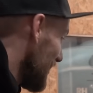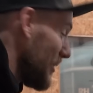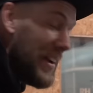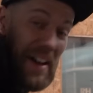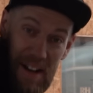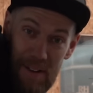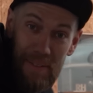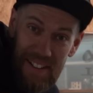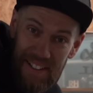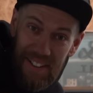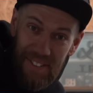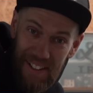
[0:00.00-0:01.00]
But now I'm an
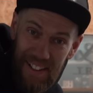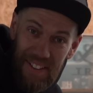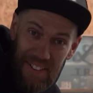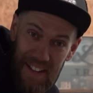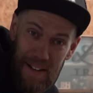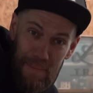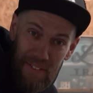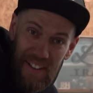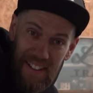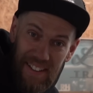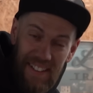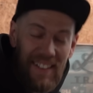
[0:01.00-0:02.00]
idiot with a low camper
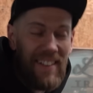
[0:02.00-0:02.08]
van.